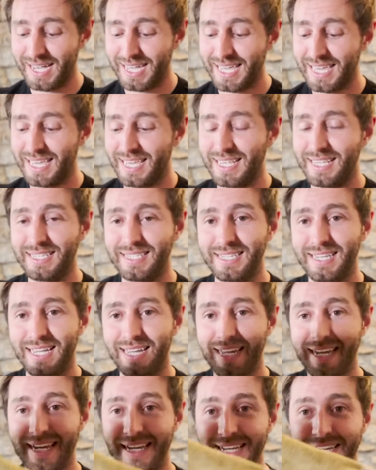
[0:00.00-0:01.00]
is
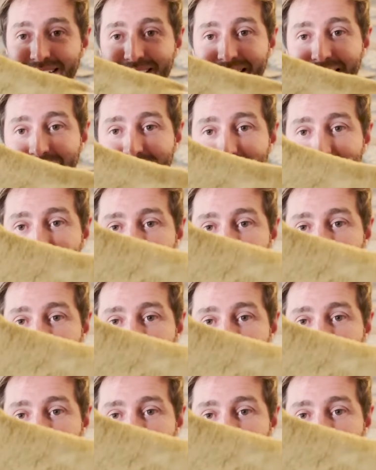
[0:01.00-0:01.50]
another